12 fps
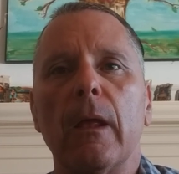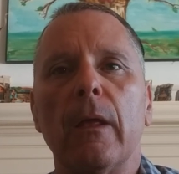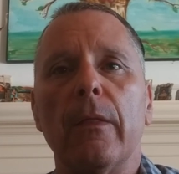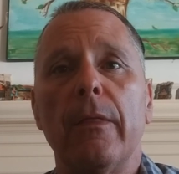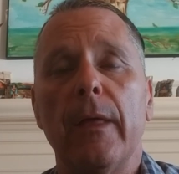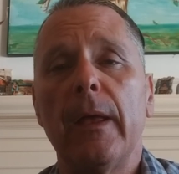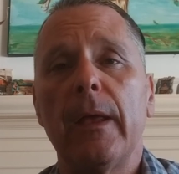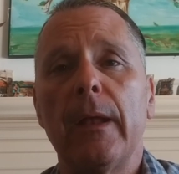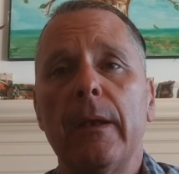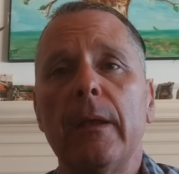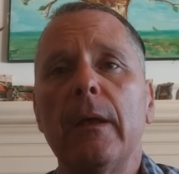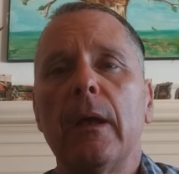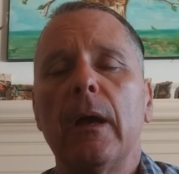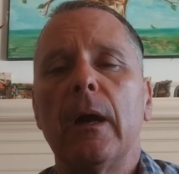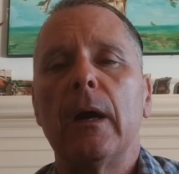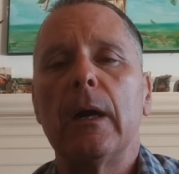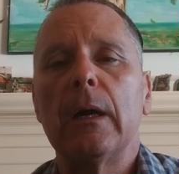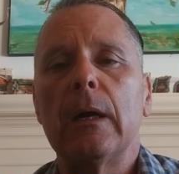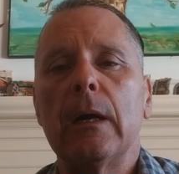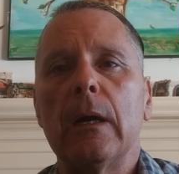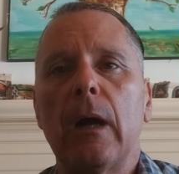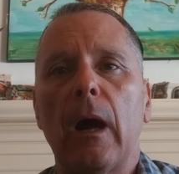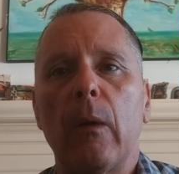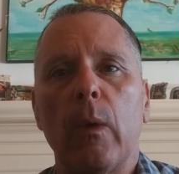then
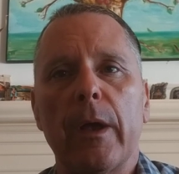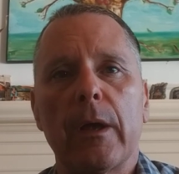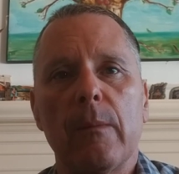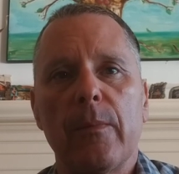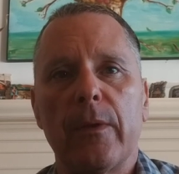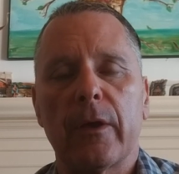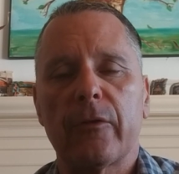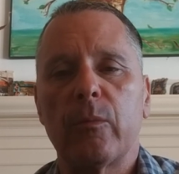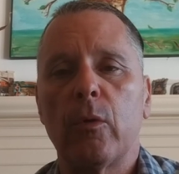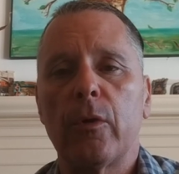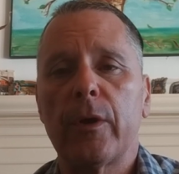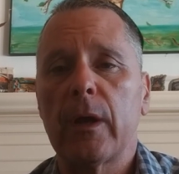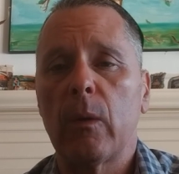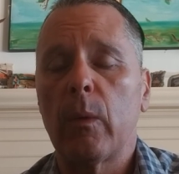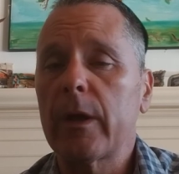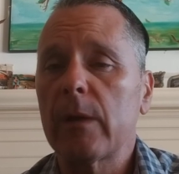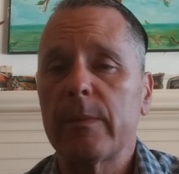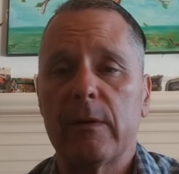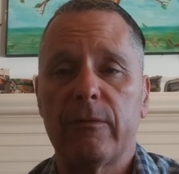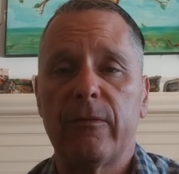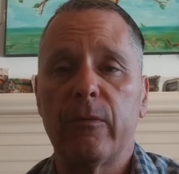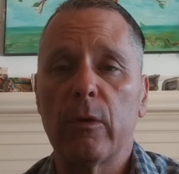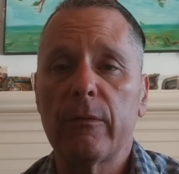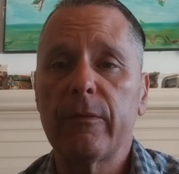I wake up the next morning. I wake up about
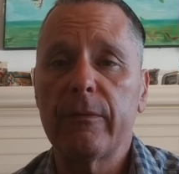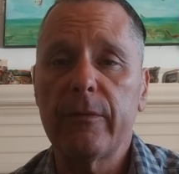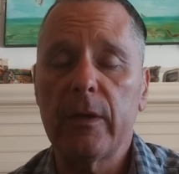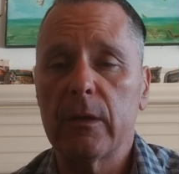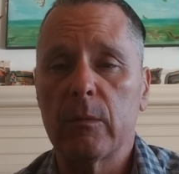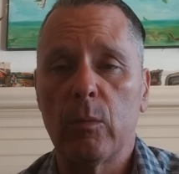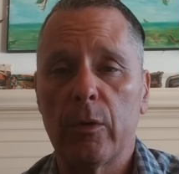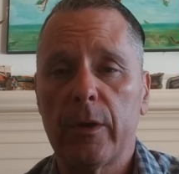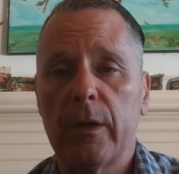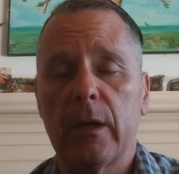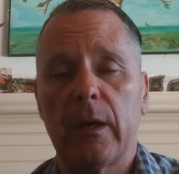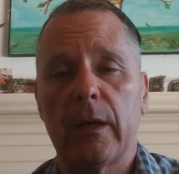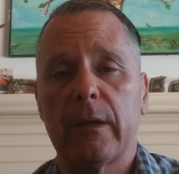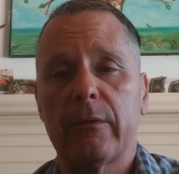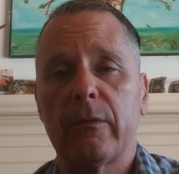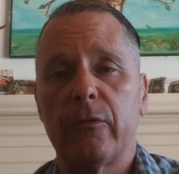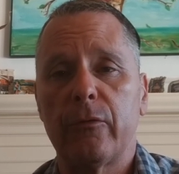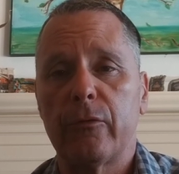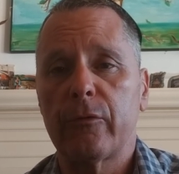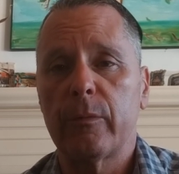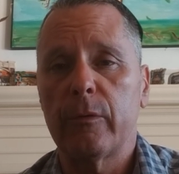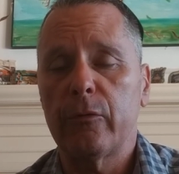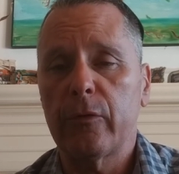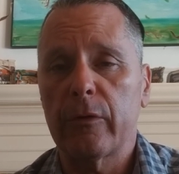4:15 in the morning, and I get to the Jewish
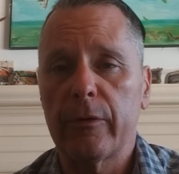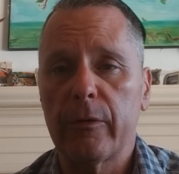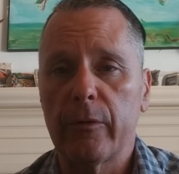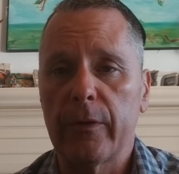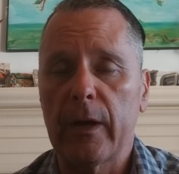Community Center here in